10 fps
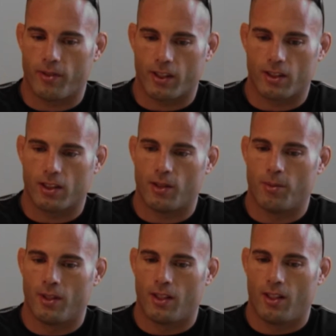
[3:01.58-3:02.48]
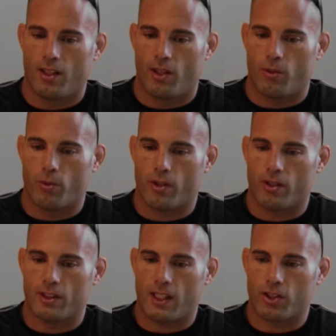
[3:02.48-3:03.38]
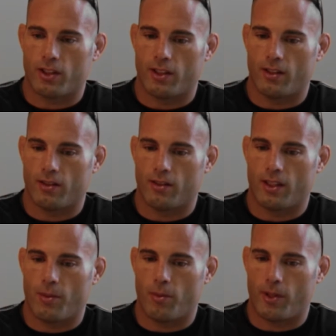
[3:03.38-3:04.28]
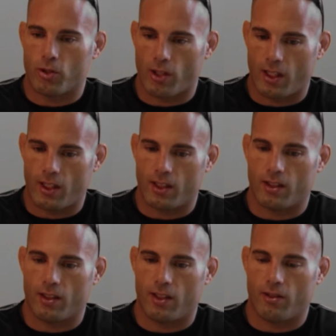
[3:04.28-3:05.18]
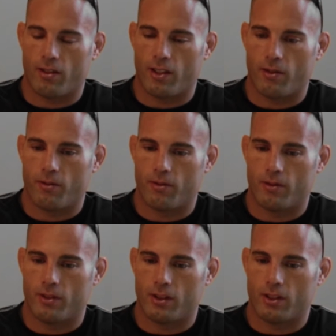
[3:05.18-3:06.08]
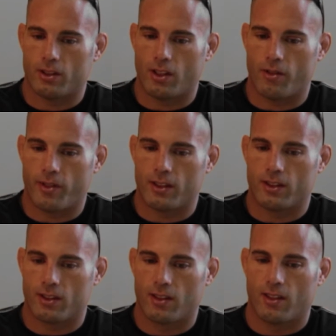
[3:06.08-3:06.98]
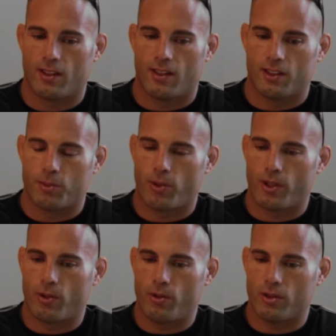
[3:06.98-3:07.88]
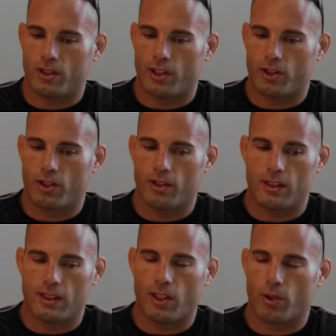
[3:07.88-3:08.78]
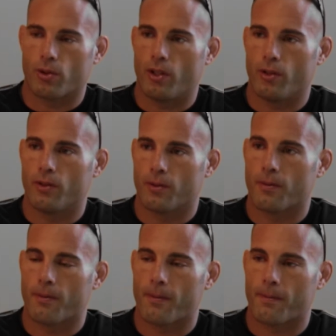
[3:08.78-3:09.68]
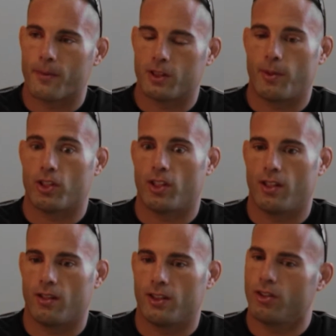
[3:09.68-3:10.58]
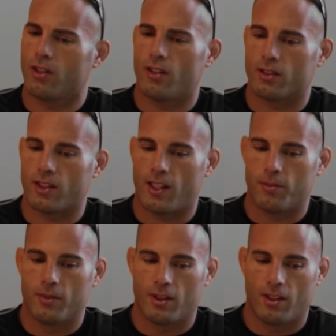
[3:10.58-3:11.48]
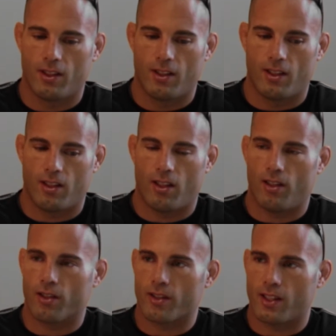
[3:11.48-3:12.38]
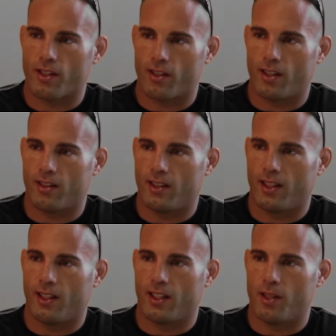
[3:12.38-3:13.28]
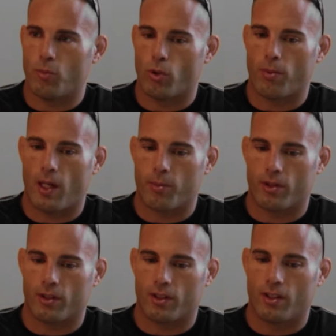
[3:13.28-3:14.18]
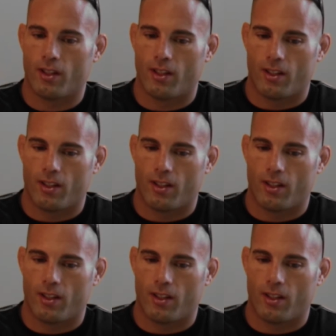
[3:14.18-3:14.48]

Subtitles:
Fight Club, where there's actually MMA training and stuff, it's pretty cool. It's good to see it grow, especially here. It took a long time, a lot longer than I thought. It got more popular